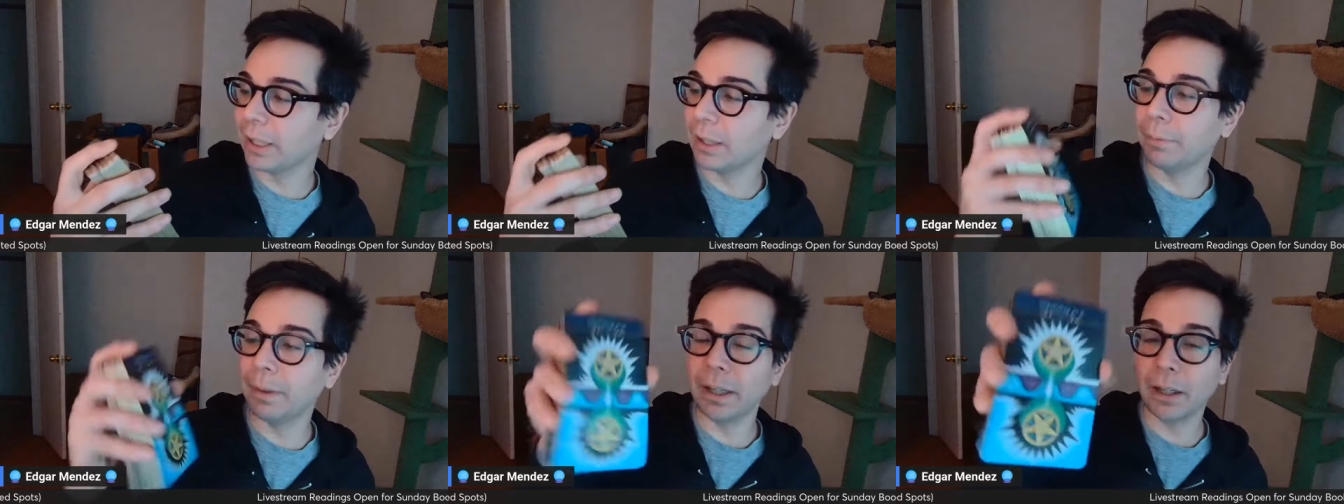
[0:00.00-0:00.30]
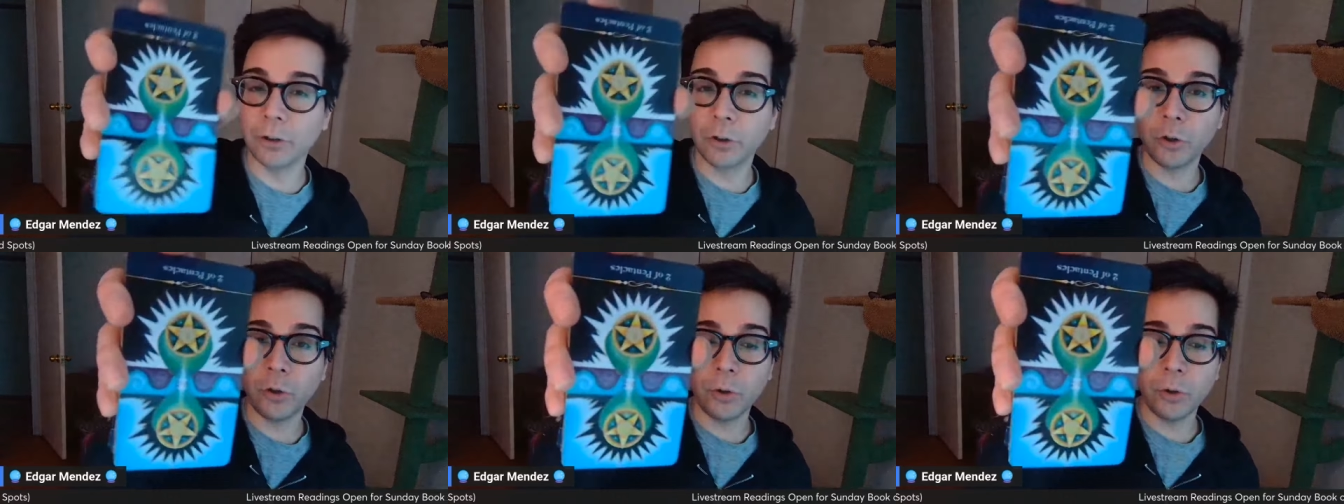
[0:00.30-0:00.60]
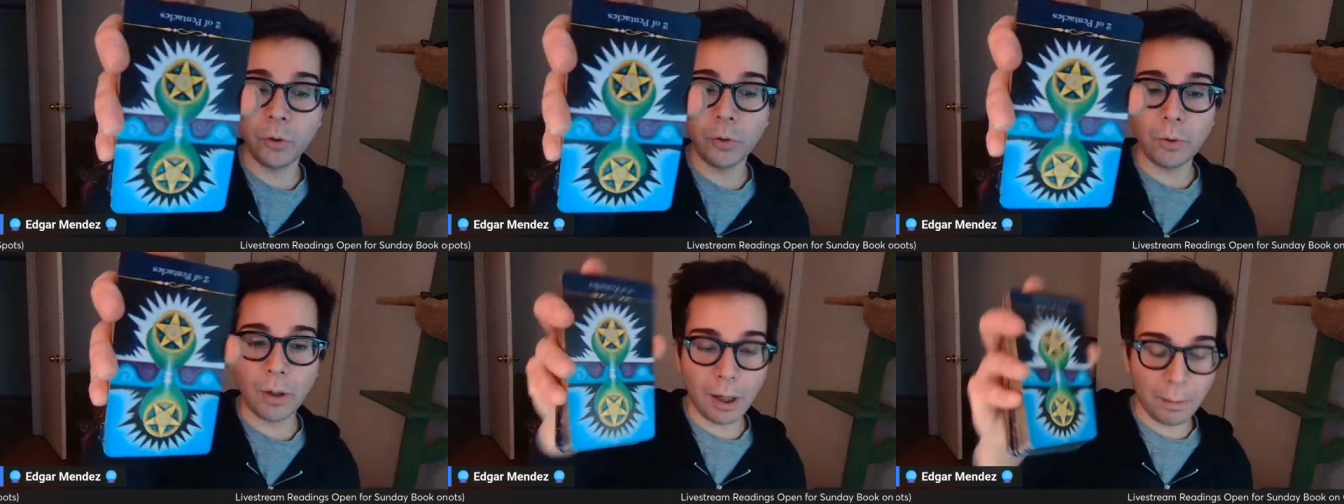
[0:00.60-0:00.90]
to be the
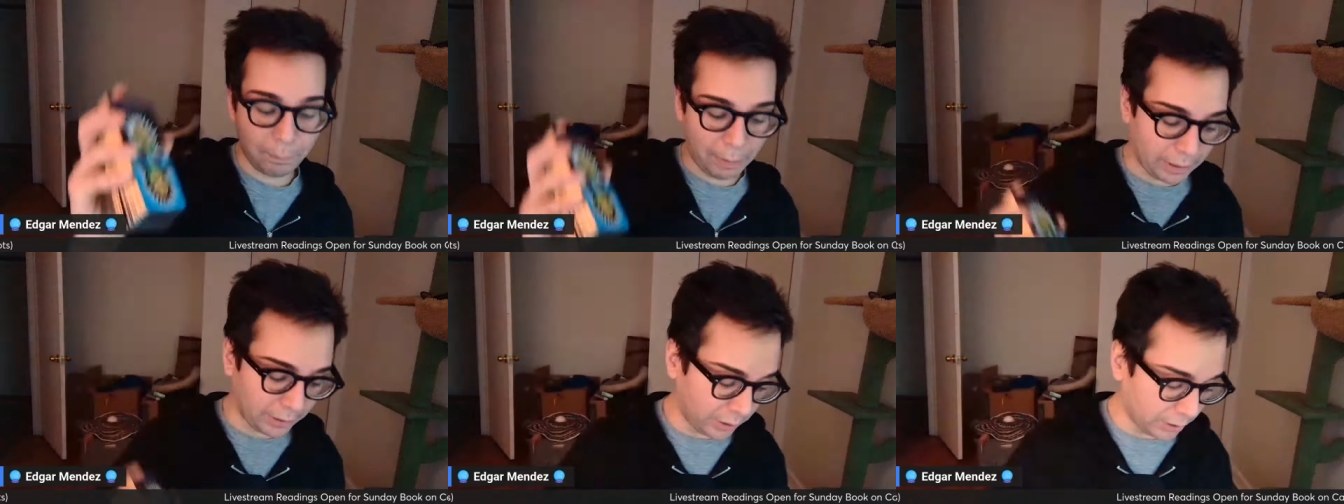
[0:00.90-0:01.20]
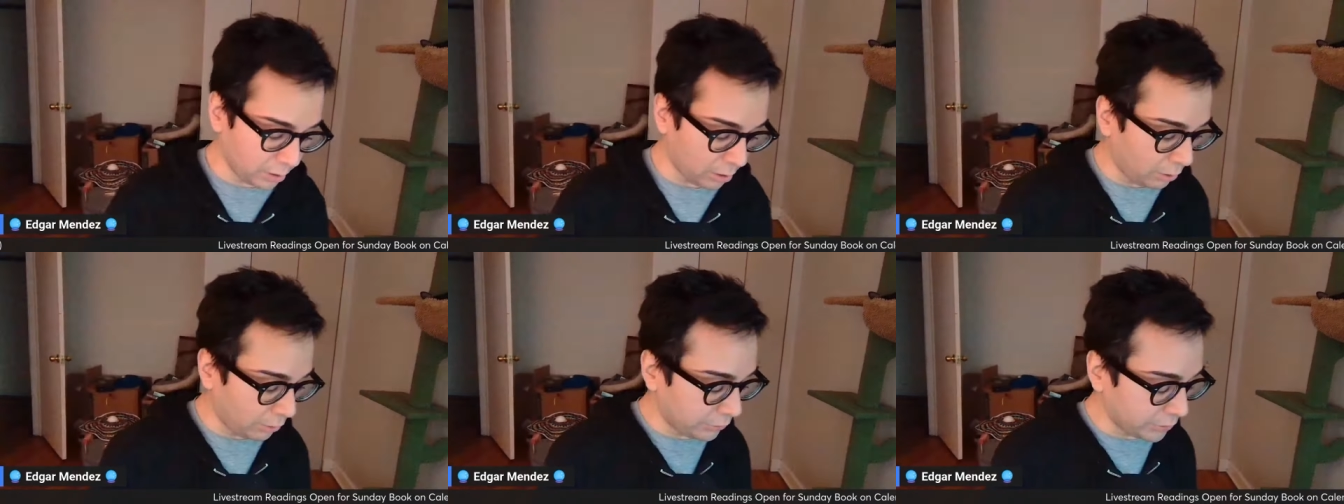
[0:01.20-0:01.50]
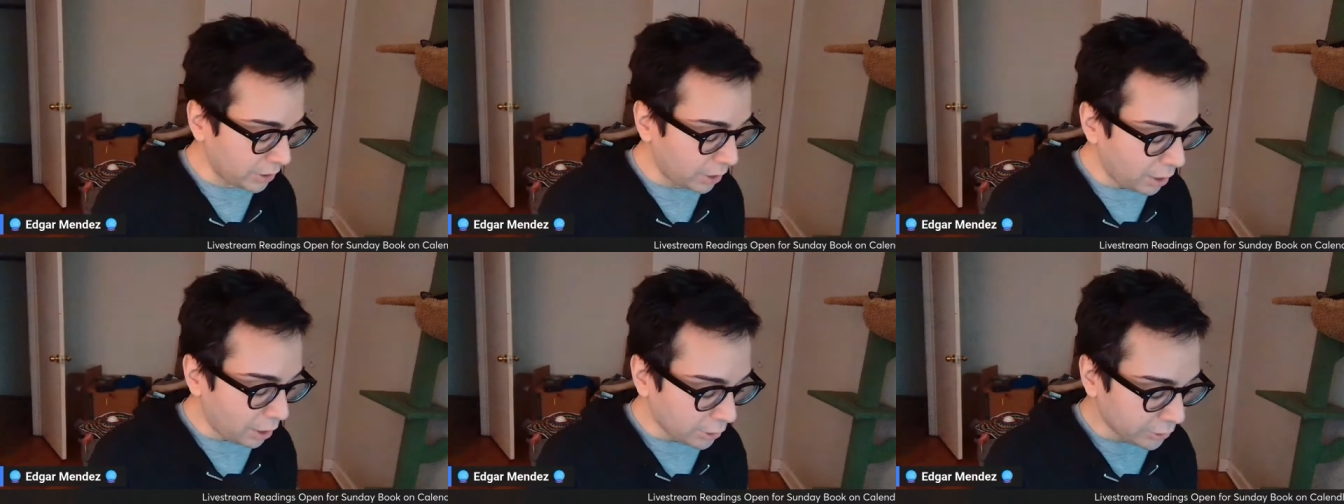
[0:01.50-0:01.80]
Two of
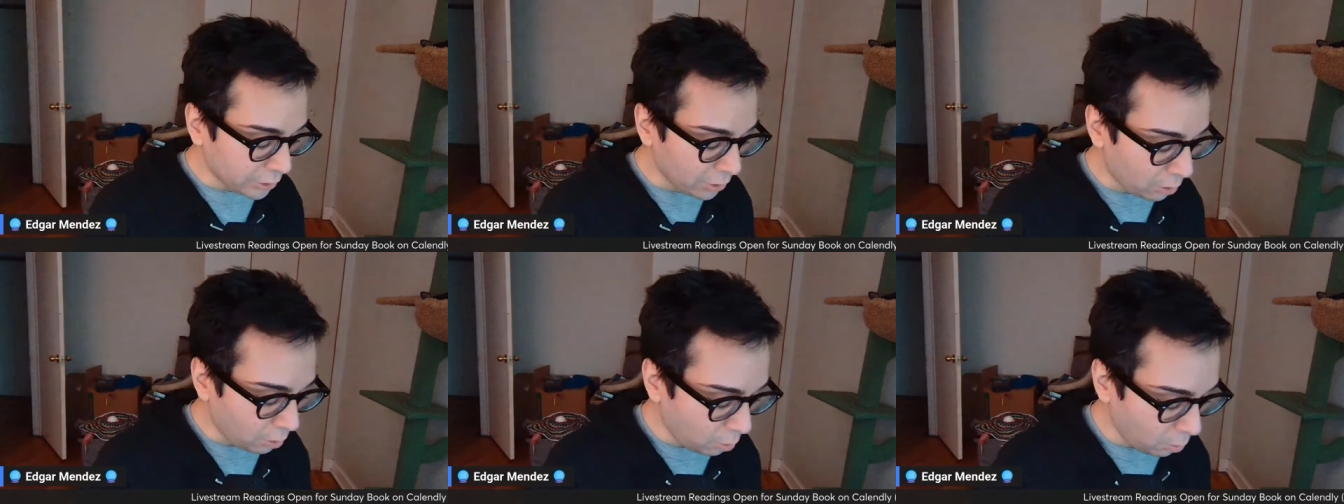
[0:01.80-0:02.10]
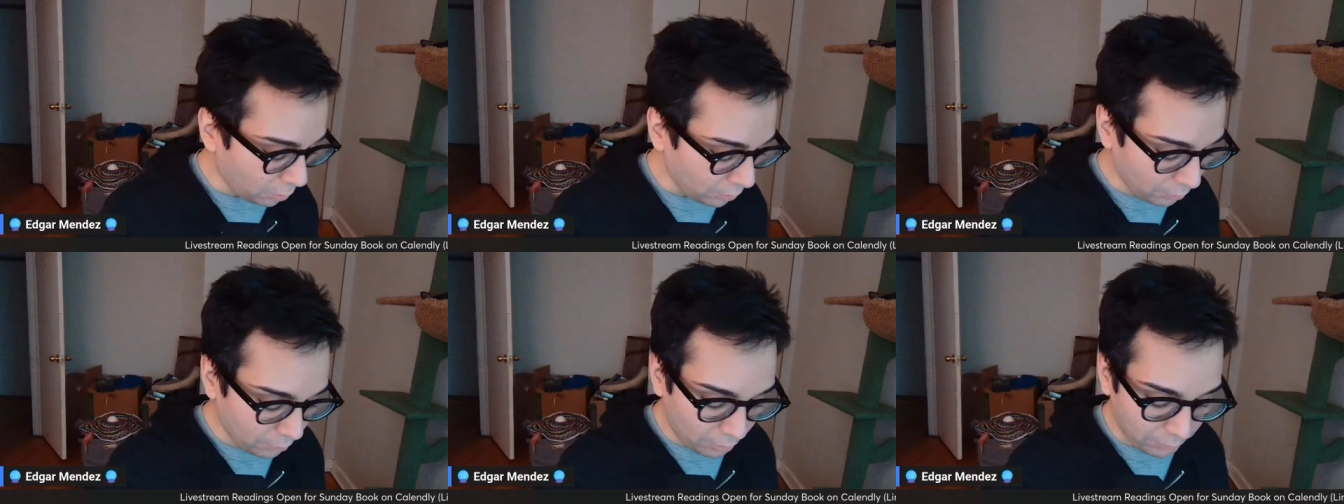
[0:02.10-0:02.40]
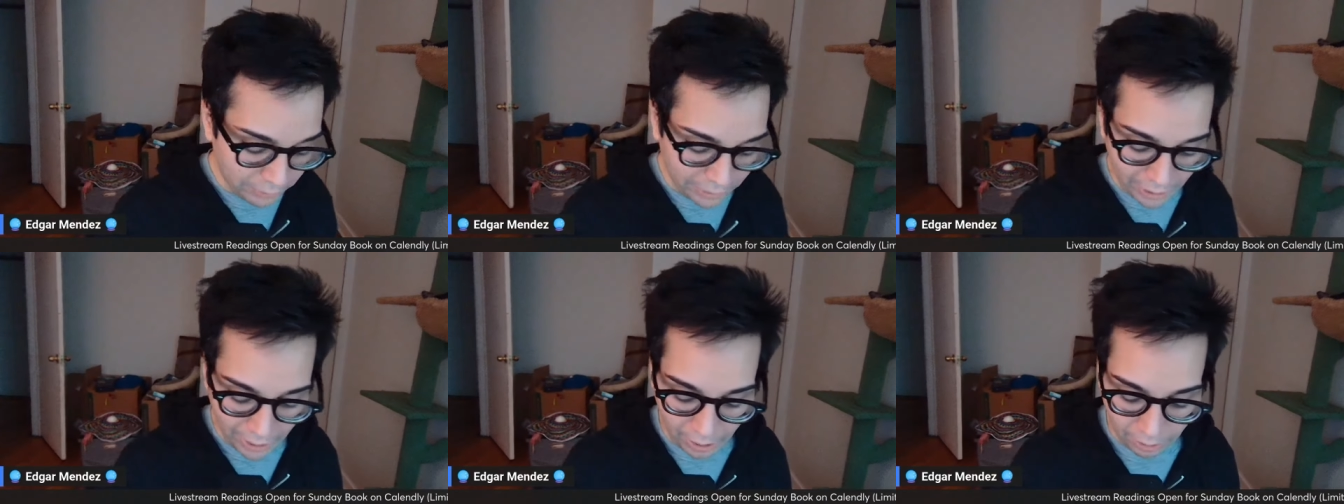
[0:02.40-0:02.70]
Pentacles. So what
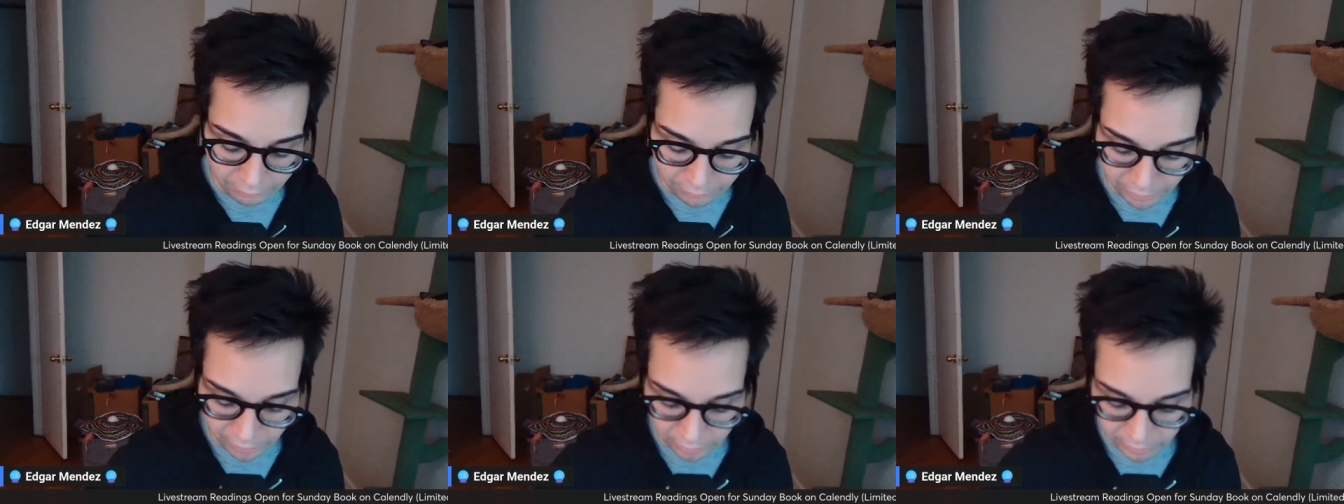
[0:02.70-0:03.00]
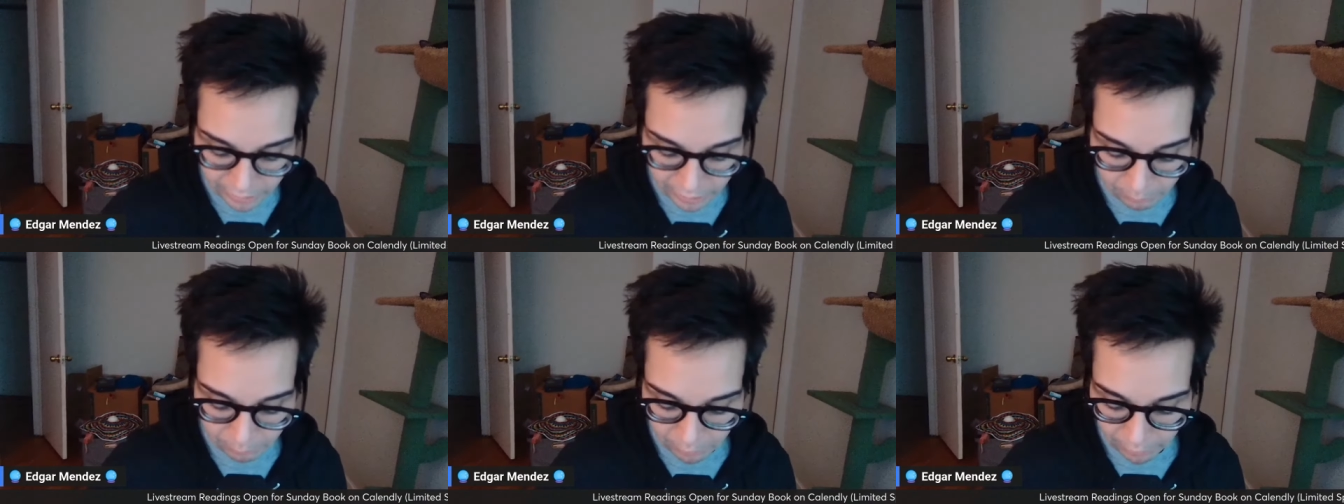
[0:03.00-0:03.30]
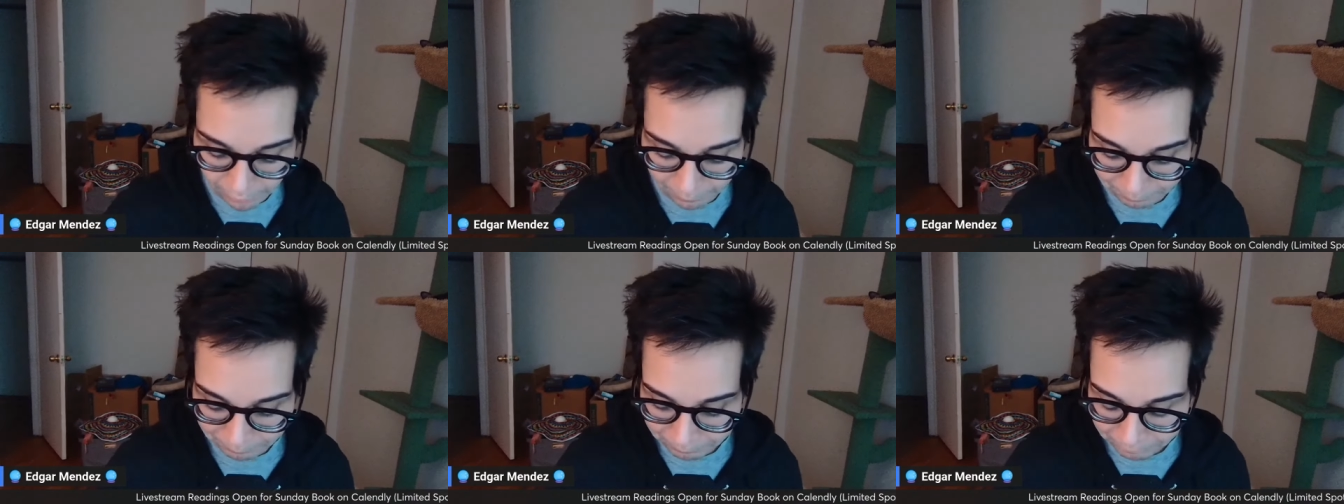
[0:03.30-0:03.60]
we have here,
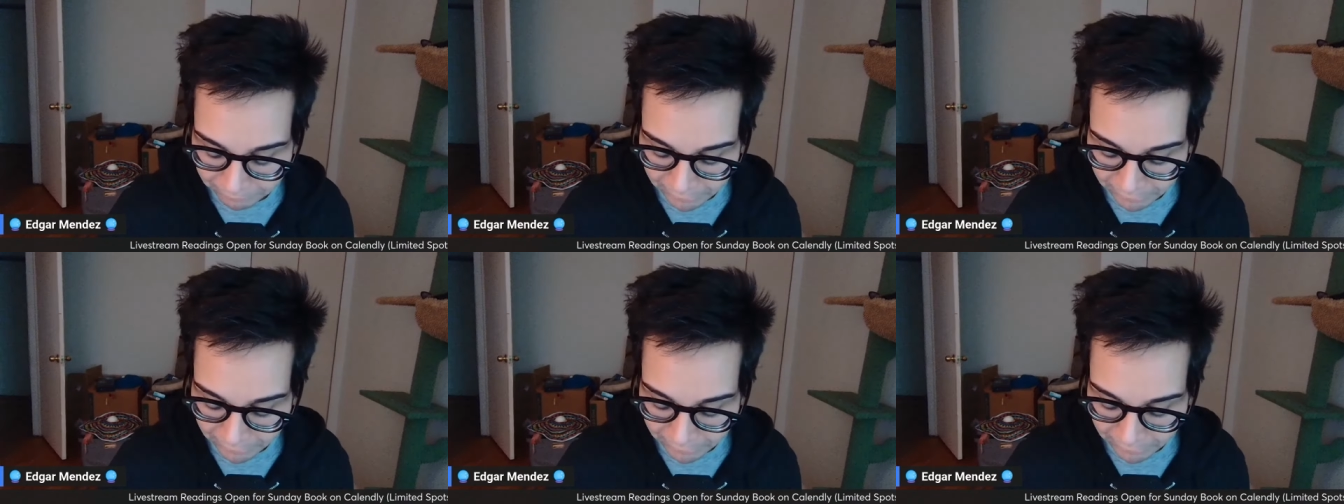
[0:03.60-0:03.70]
Libra,